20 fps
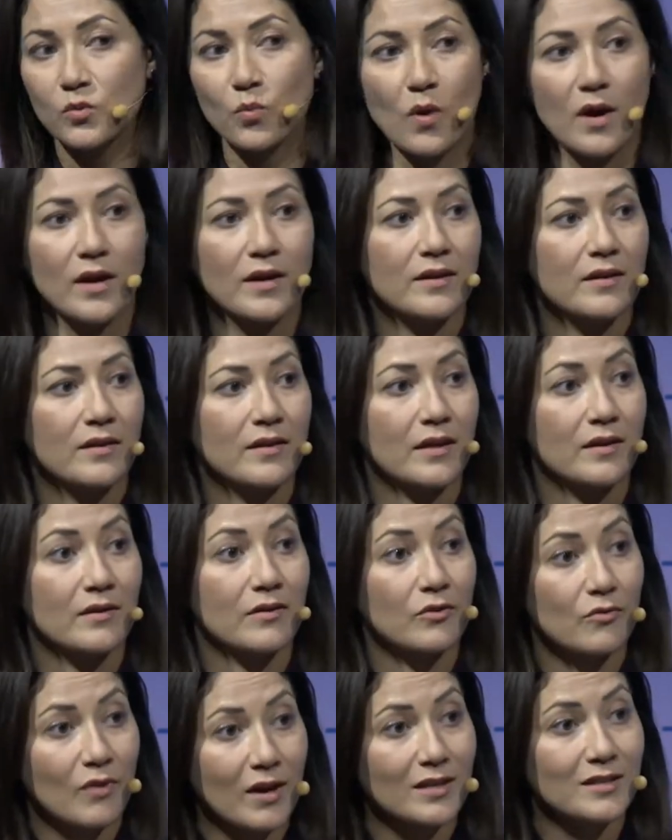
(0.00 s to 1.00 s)
one that
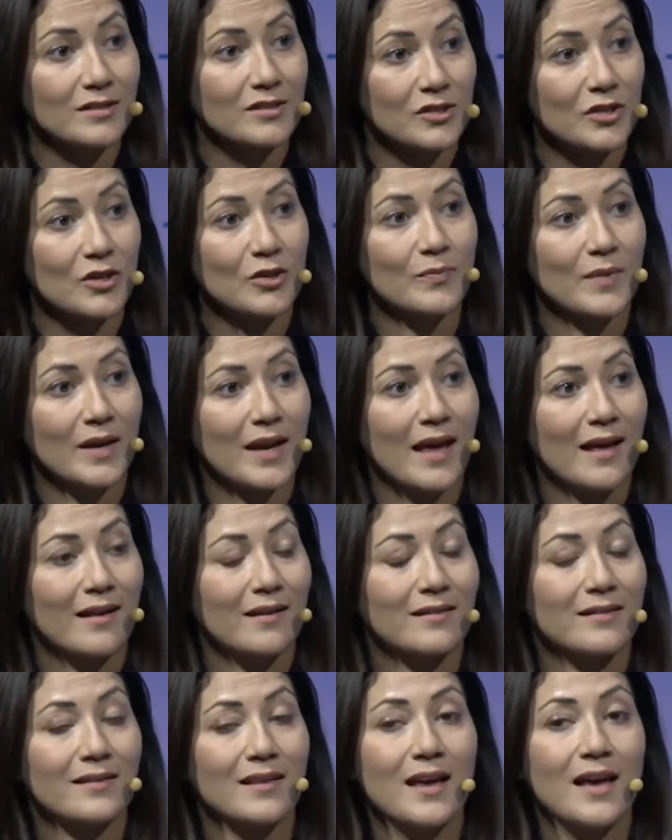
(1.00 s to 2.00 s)
threatens human
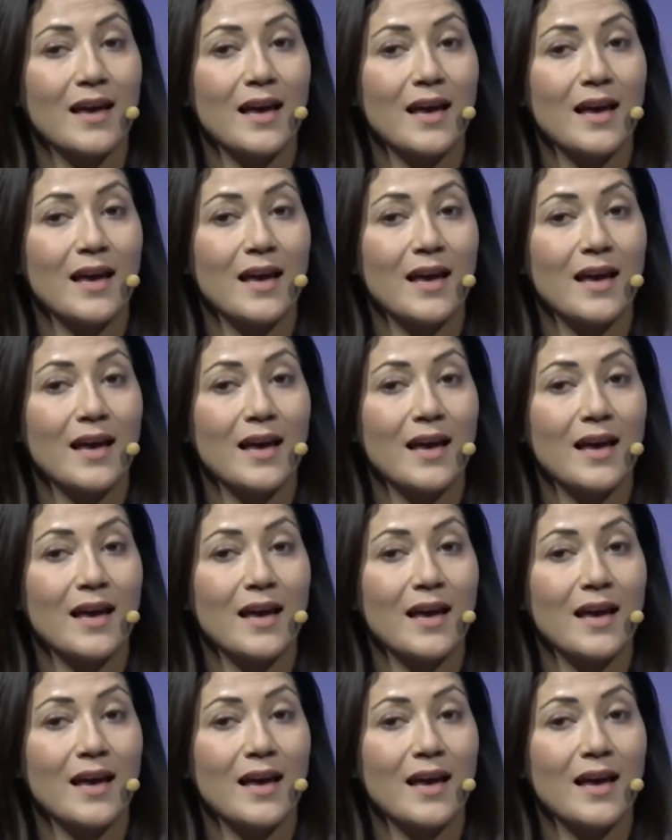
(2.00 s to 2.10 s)
health